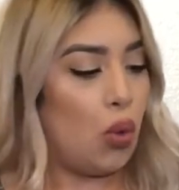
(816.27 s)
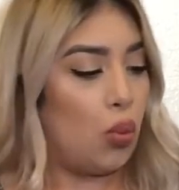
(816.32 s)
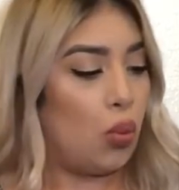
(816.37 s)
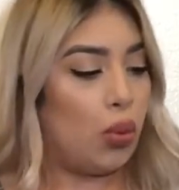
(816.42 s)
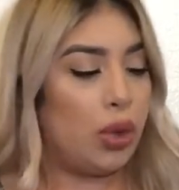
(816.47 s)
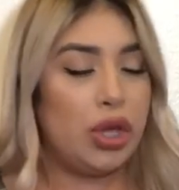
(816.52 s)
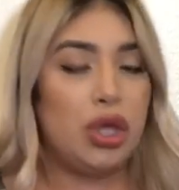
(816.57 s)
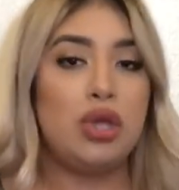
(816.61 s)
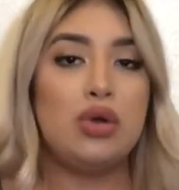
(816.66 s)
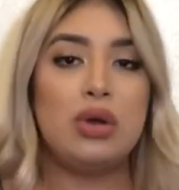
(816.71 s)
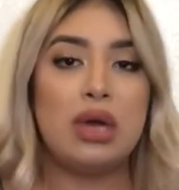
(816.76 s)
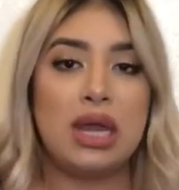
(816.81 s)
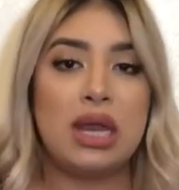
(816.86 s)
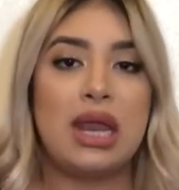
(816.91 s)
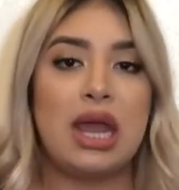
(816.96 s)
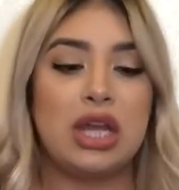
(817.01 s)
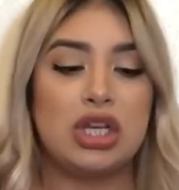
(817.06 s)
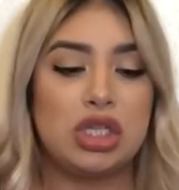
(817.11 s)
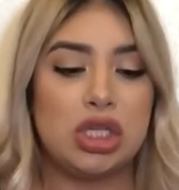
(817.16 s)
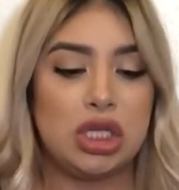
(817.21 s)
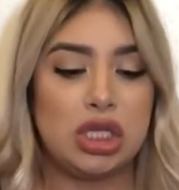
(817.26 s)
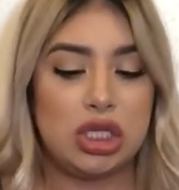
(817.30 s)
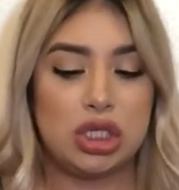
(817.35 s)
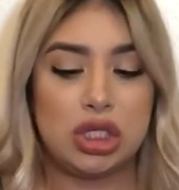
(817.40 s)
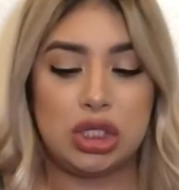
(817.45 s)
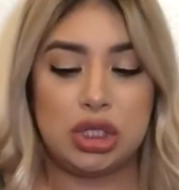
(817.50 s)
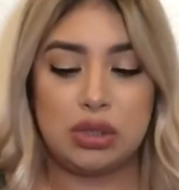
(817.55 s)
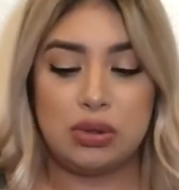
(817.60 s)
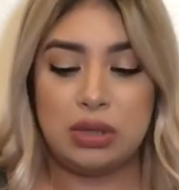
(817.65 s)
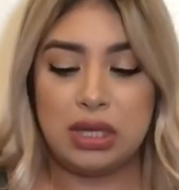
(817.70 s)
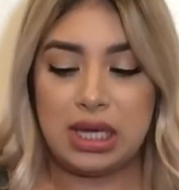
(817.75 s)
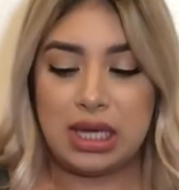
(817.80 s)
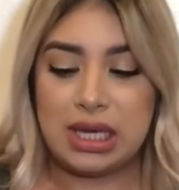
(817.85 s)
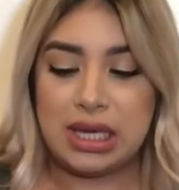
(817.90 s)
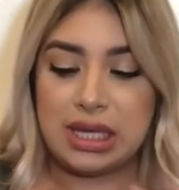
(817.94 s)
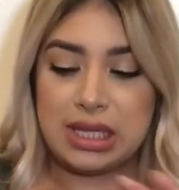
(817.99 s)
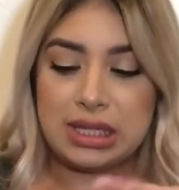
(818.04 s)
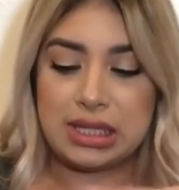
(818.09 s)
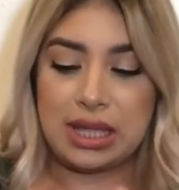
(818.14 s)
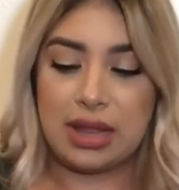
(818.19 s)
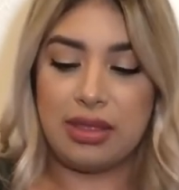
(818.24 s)
what you can actually do
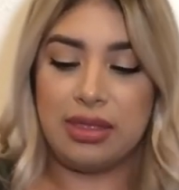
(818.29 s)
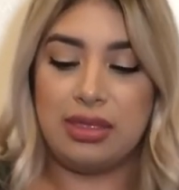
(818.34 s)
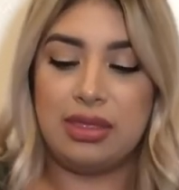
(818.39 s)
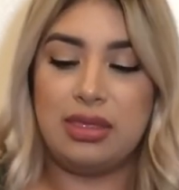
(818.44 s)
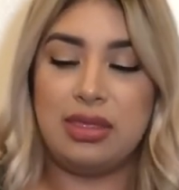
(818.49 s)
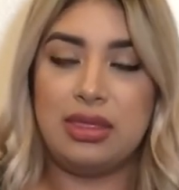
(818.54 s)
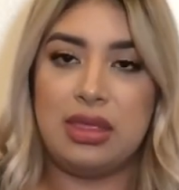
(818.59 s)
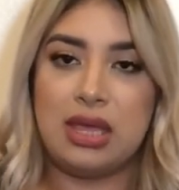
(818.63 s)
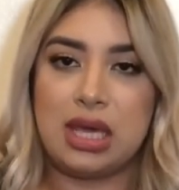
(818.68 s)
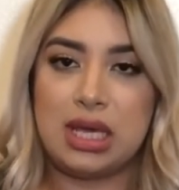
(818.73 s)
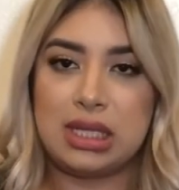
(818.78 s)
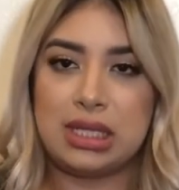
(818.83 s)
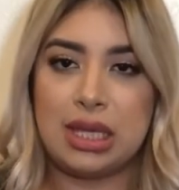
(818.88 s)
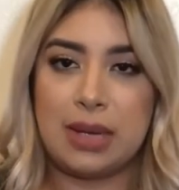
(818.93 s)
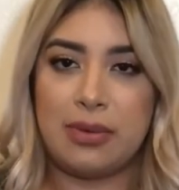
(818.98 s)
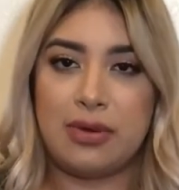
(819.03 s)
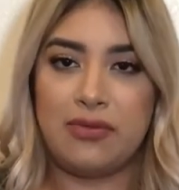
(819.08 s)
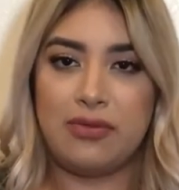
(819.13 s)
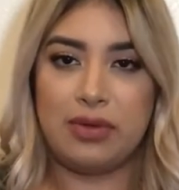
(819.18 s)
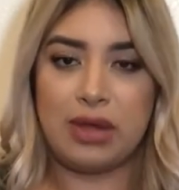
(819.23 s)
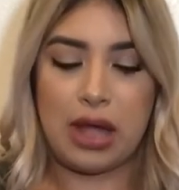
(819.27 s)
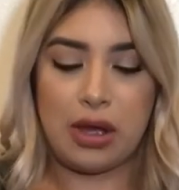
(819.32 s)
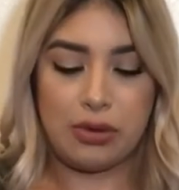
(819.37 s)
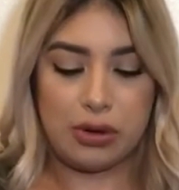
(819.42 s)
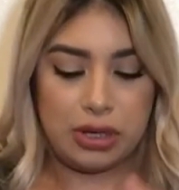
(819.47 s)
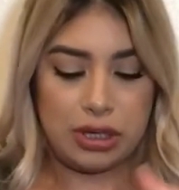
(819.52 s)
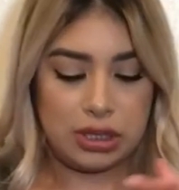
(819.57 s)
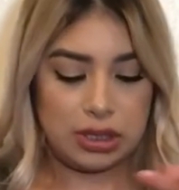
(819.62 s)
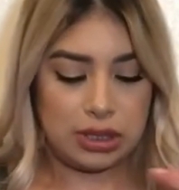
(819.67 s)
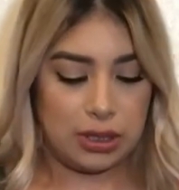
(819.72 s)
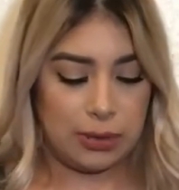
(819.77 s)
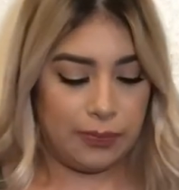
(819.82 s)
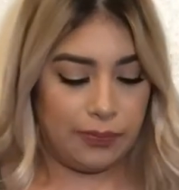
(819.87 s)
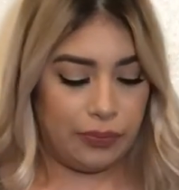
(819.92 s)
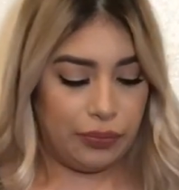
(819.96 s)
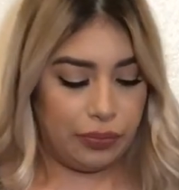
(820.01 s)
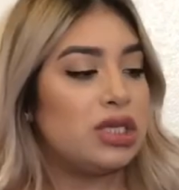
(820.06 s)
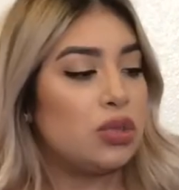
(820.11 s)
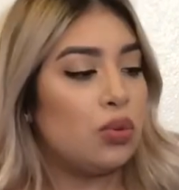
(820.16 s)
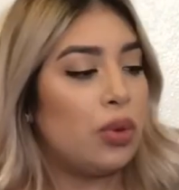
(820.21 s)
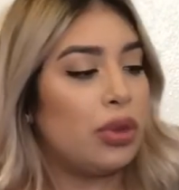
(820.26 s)
is these type of flowers
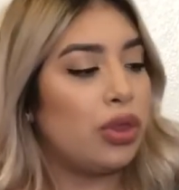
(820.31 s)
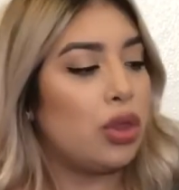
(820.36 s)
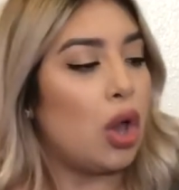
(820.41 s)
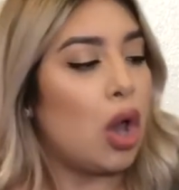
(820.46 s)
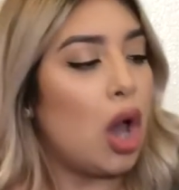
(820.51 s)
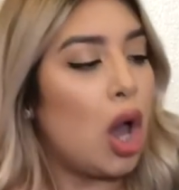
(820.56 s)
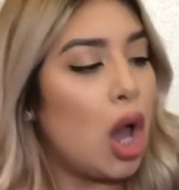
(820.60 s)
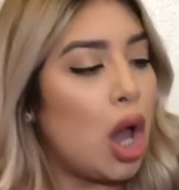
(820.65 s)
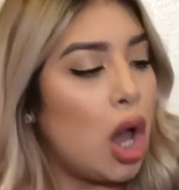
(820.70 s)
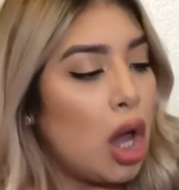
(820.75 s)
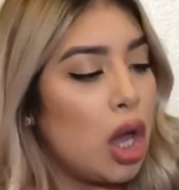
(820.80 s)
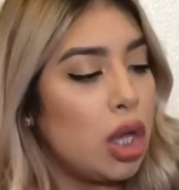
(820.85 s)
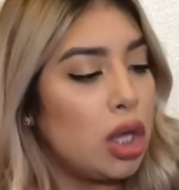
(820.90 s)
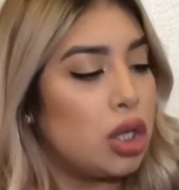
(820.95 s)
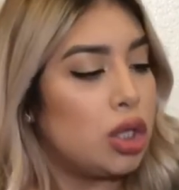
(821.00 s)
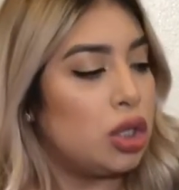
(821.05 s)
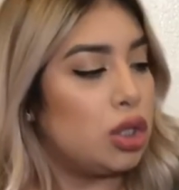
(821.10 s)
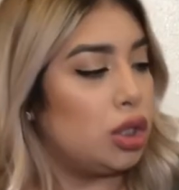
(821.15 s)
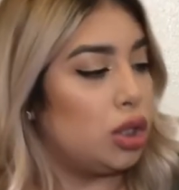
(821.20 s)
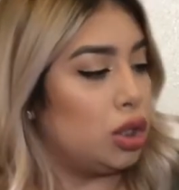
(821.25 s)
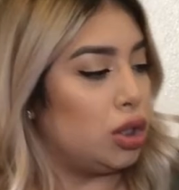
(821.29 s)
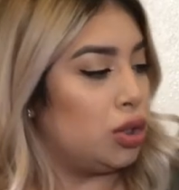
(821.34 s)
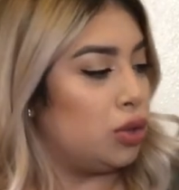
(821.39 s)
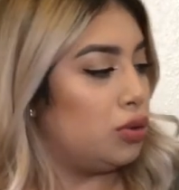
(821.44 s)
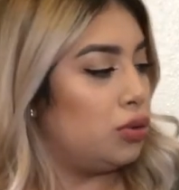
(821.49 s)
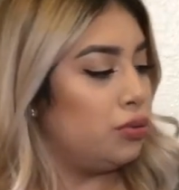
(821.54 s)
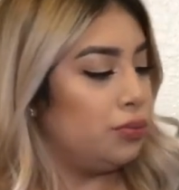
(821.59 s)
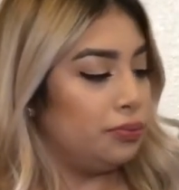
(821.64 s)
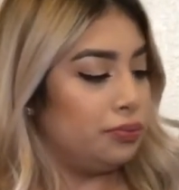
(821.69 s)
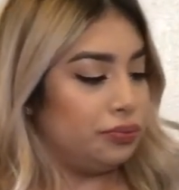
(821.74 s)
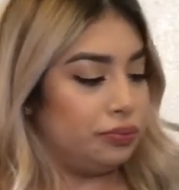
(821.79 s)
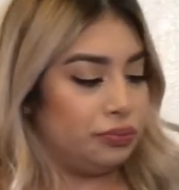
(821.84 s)
is with the hot glue.